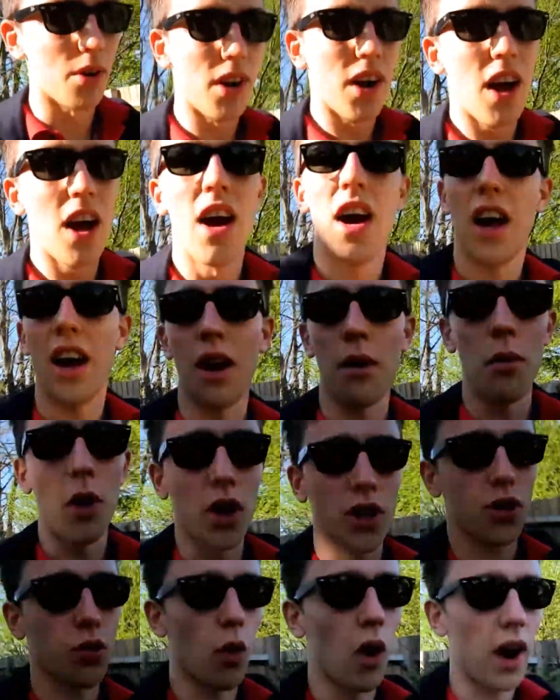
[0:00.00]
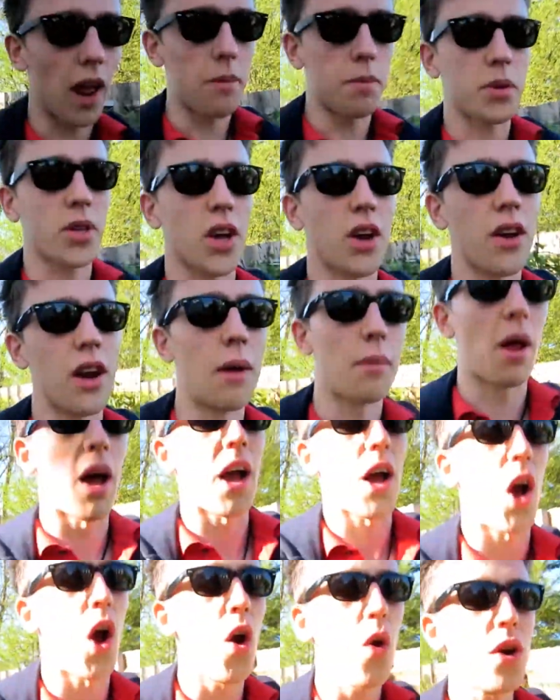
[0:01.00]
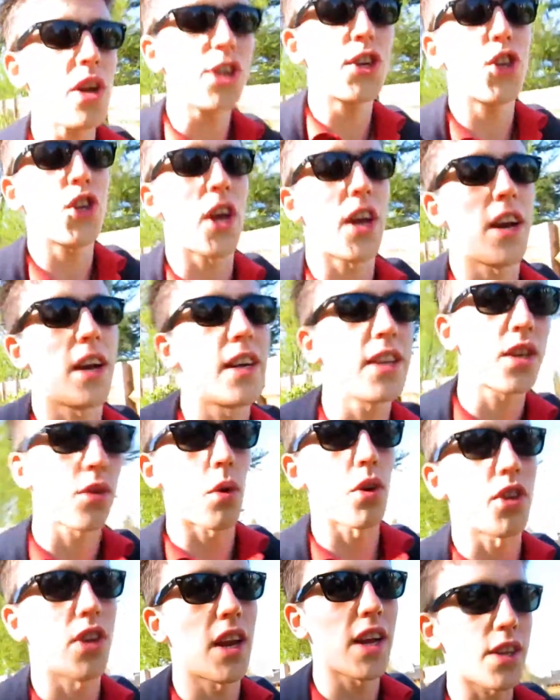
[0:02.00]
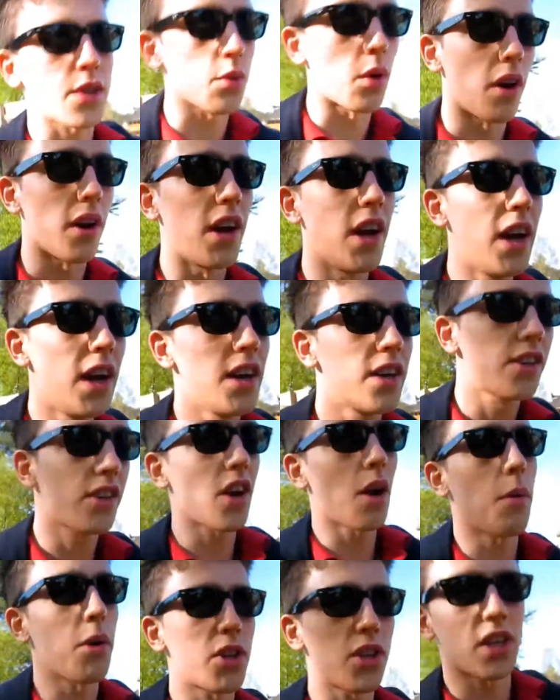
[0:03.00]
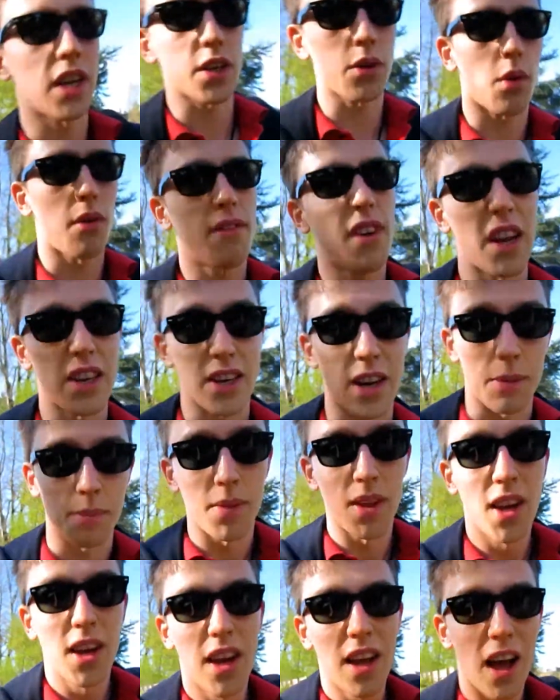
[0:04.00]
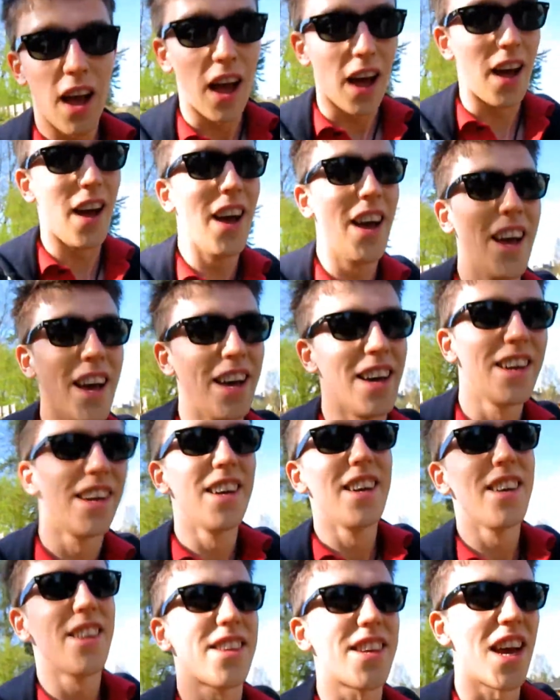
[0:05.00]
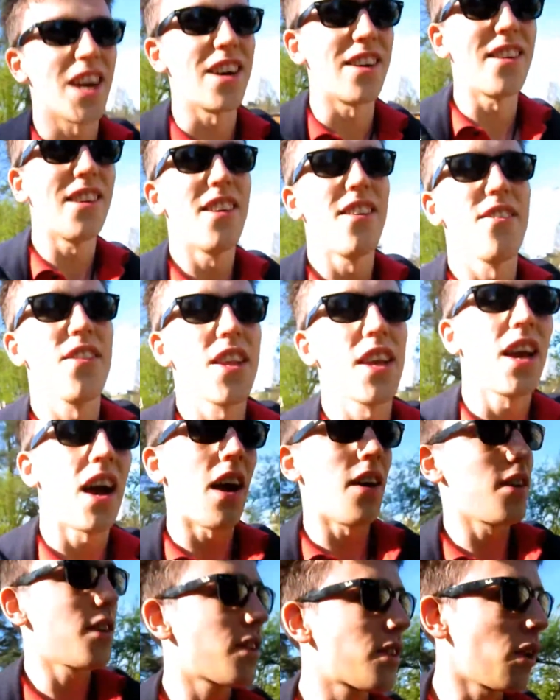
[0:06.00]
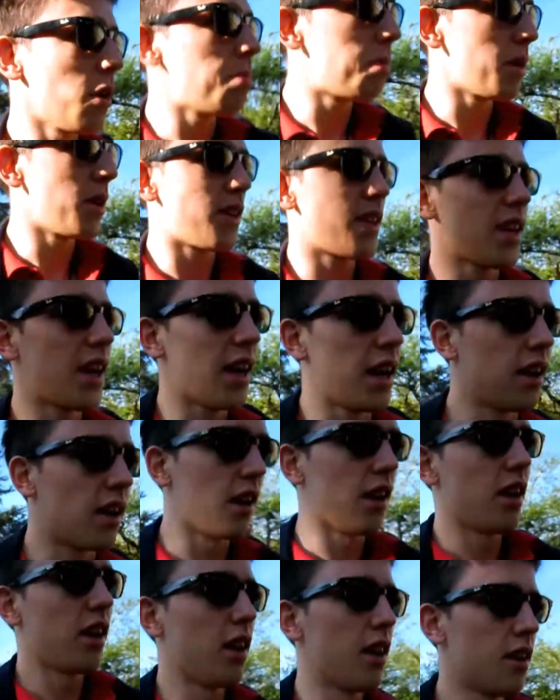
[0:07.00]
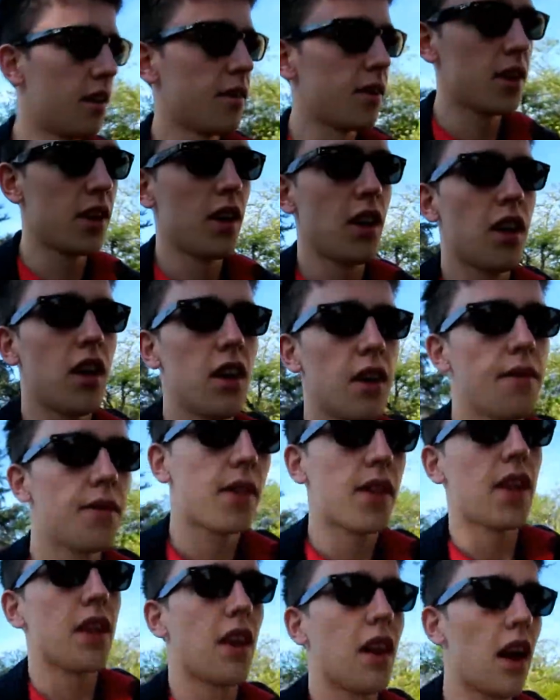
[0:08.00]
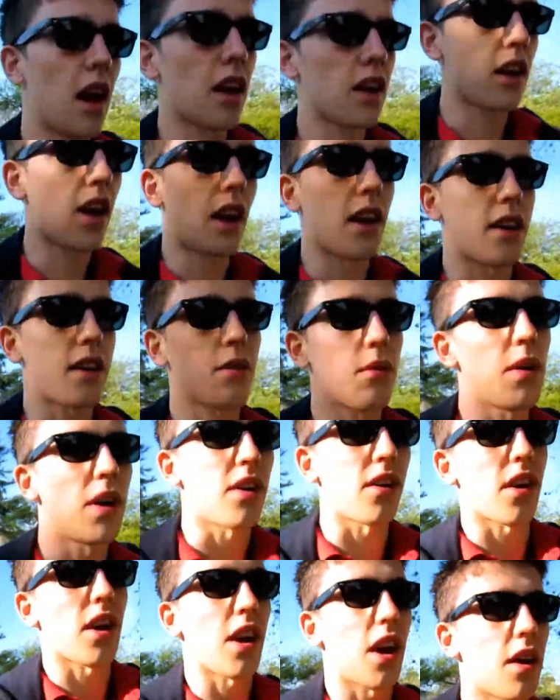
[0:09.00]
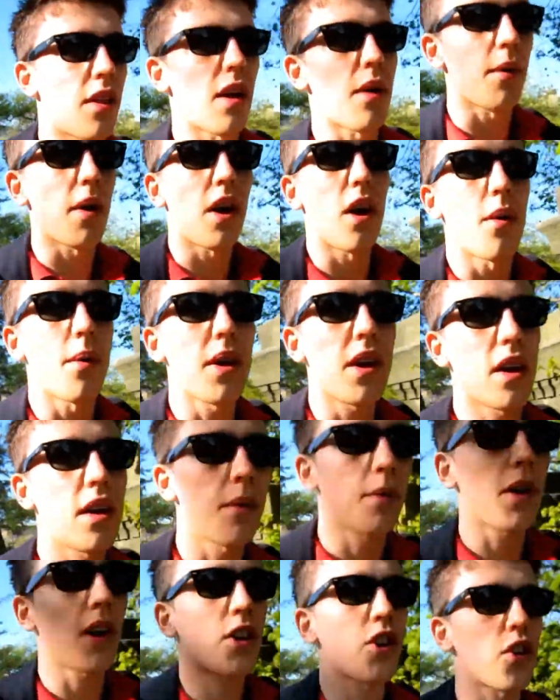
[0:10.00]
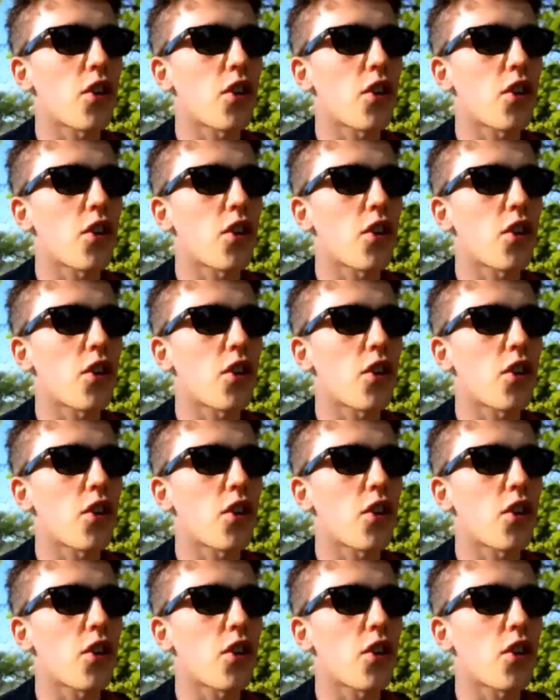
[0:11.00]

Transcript: and I watched one episode and I'm like, holy shit, I need to watch the next one. Start watching the next one, fell asleep. So I was up until, like, we're not going to go that way, are we? Are we going to